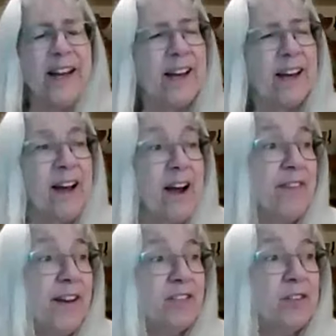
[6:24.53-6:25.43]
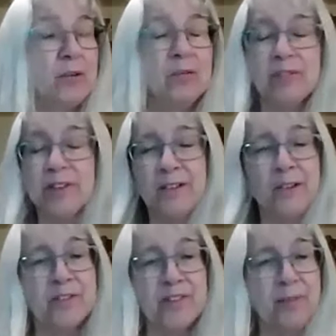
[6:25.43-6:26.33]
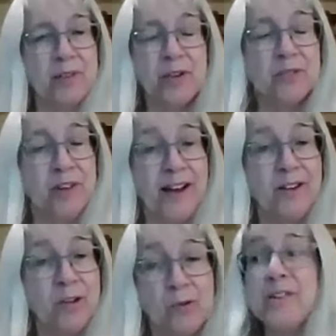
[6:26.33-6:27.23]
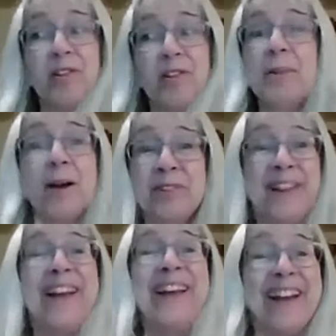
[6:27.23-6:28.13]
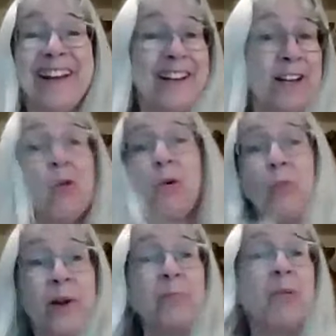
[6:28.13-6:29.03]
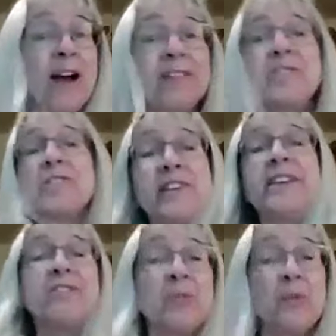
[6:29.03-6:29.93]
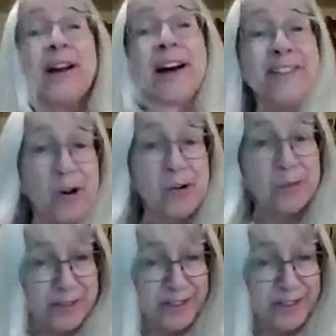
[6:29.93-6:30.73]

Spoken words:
And I've had students enter the same shows I do. Sometimes they get in or win prizes even when I don't.